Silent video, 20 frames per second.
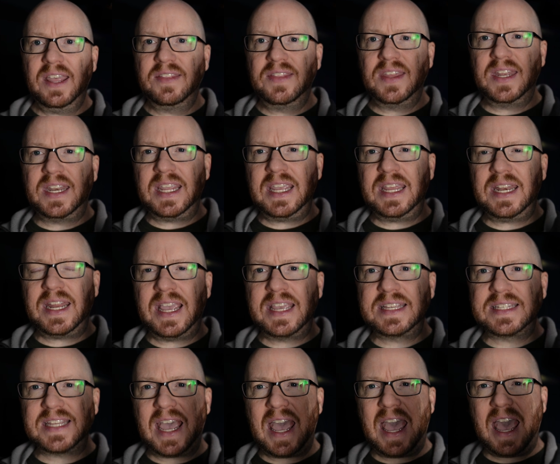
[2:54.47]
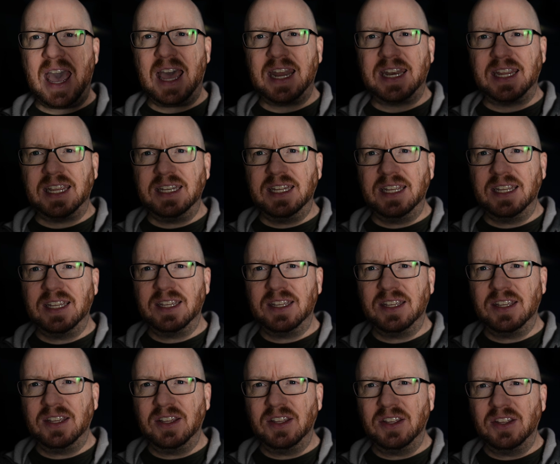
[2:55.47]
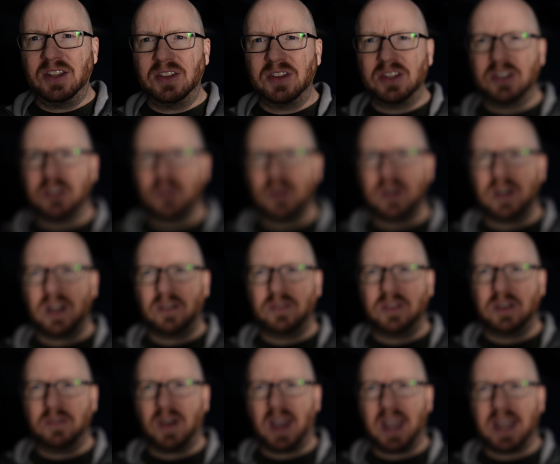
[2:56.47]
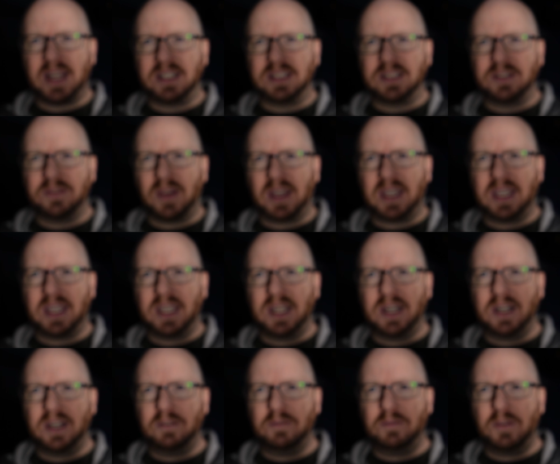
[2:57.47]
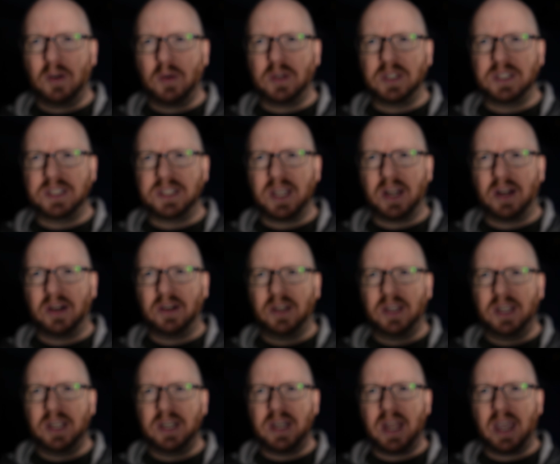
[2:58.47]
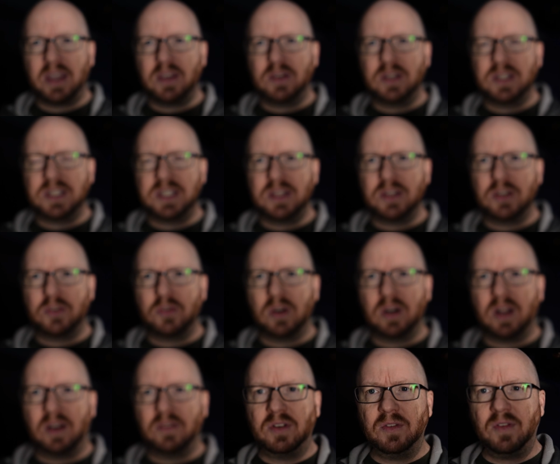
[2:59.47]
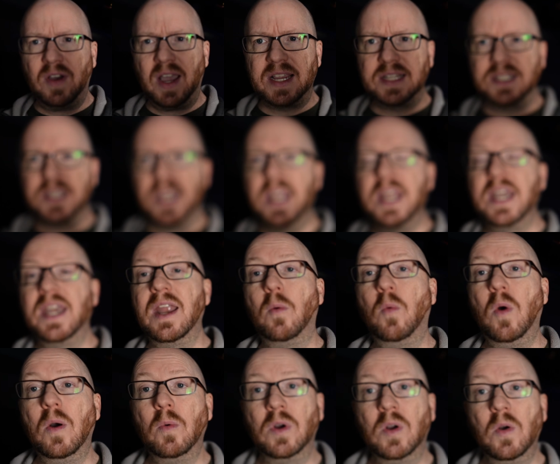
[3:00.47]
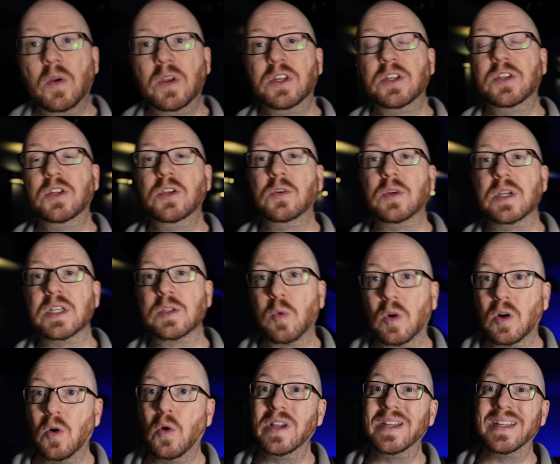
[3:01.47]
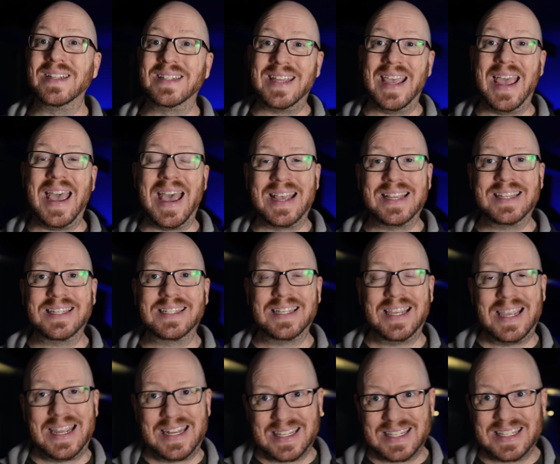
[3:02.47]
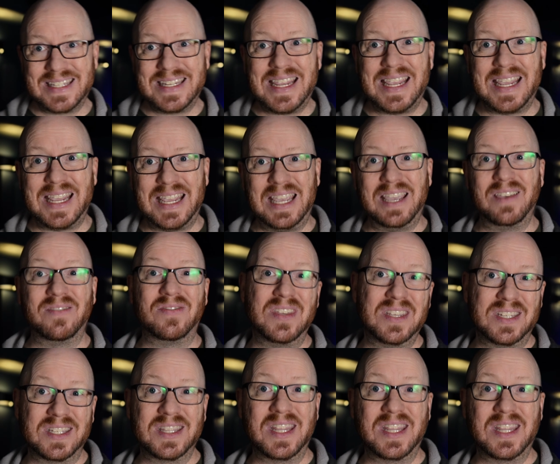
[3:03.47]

that it has added the Trinnov device, if I can get it in focus there. Now you can see the Trinnov device. Now what we're going to do is we're going to test and see if this